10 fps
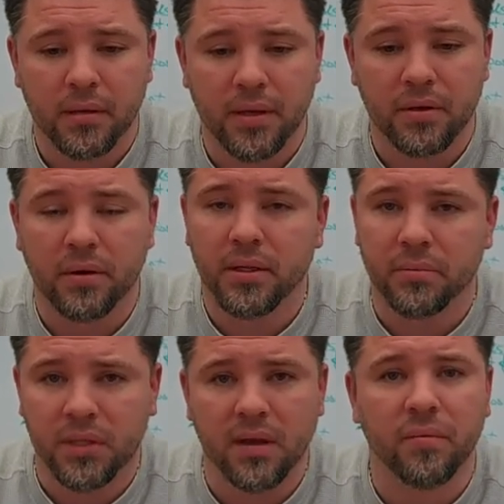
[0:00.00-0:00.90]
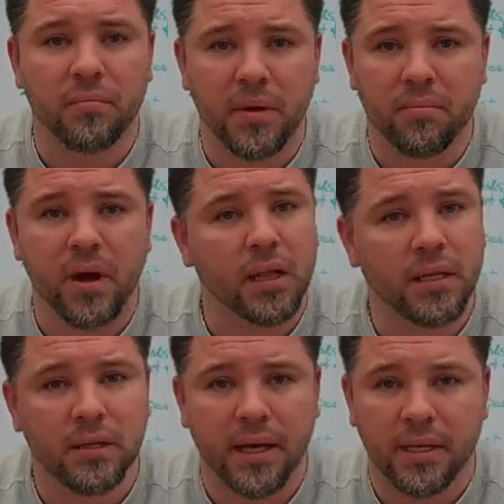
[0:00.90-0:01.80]
They shared some stuff with me
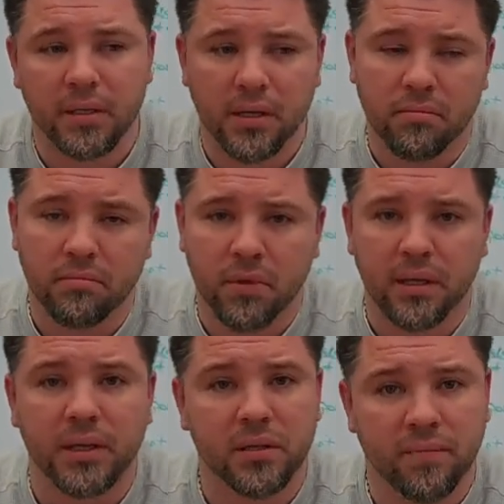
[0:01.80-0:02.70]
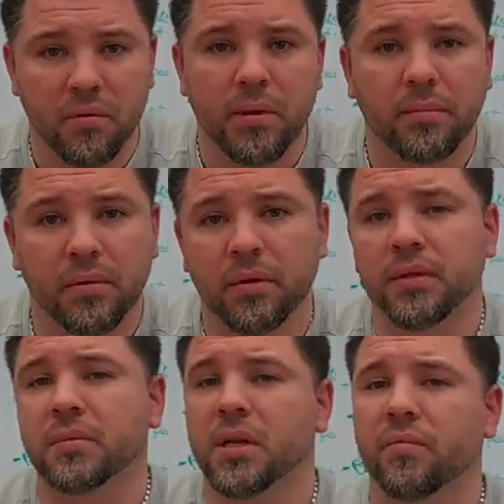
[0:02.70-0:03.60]
probably that at least a few people shared
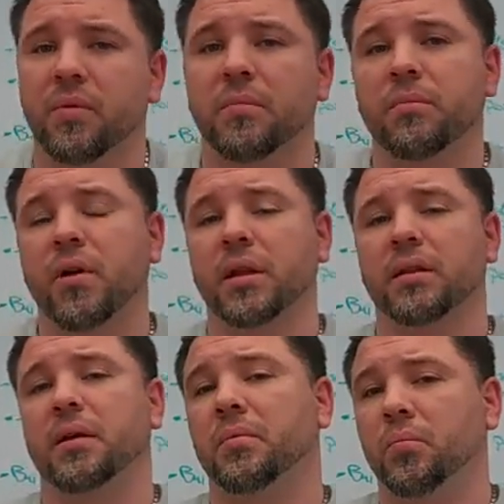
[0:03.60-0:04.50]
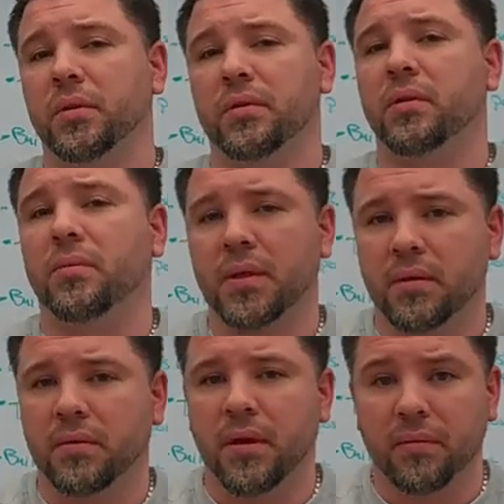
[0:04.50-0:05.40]
some stuff with me probably they wouldn't share with
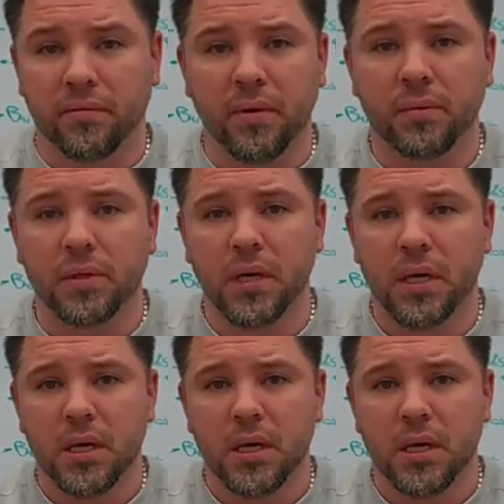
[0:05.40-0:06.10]
other folks,